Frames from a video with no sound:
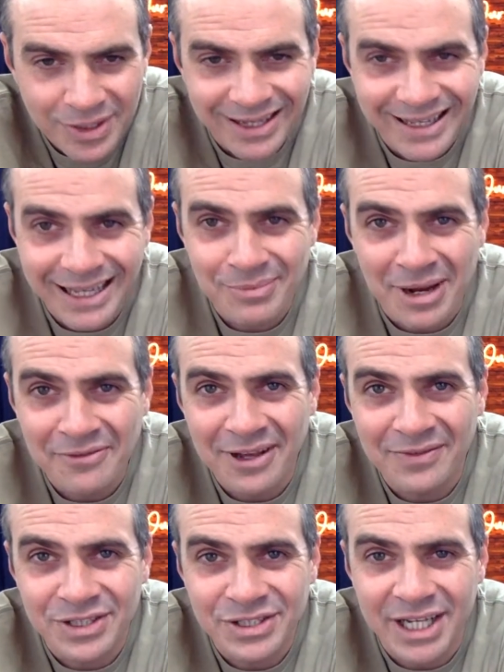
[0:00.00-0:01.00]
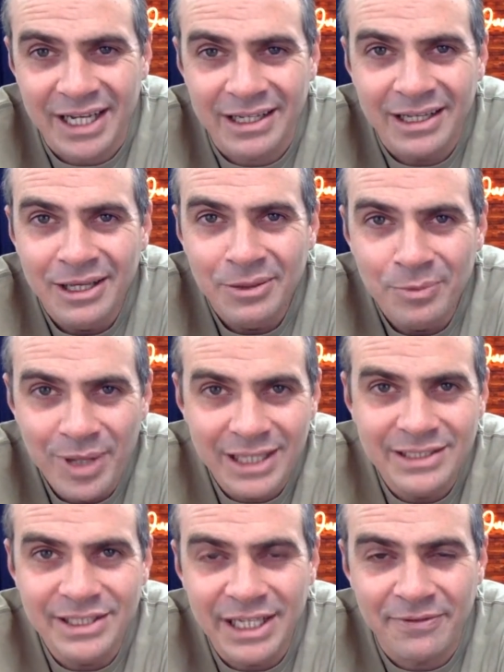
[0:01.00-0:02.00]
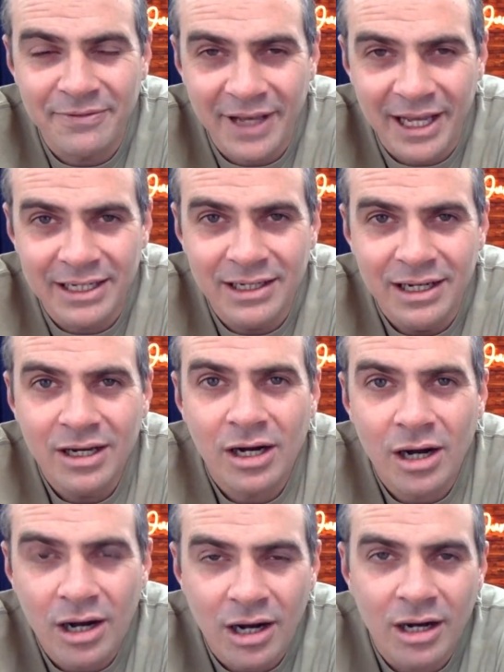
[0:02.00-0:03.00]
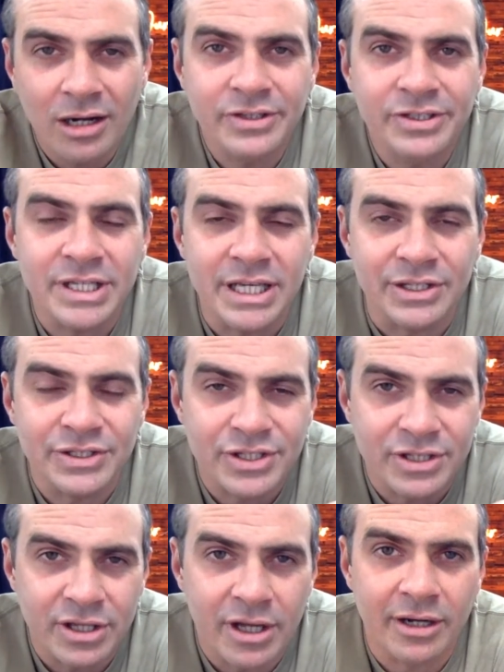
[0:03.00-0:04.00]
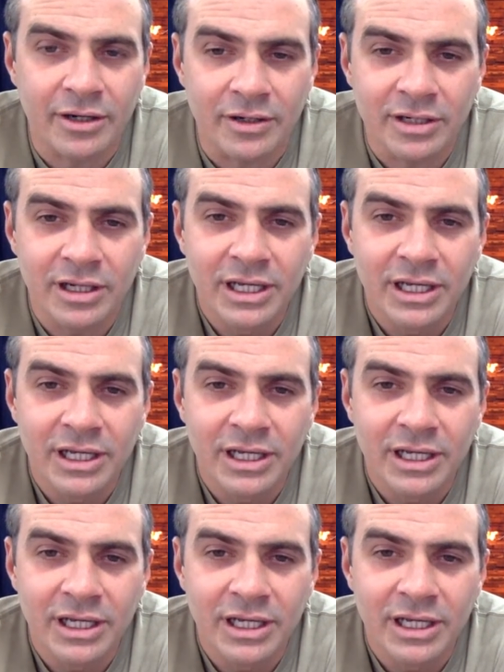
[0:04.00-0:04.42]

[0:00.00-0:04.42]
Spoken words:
again, my favorite saying, pigs get fed, hogs get slaughtered.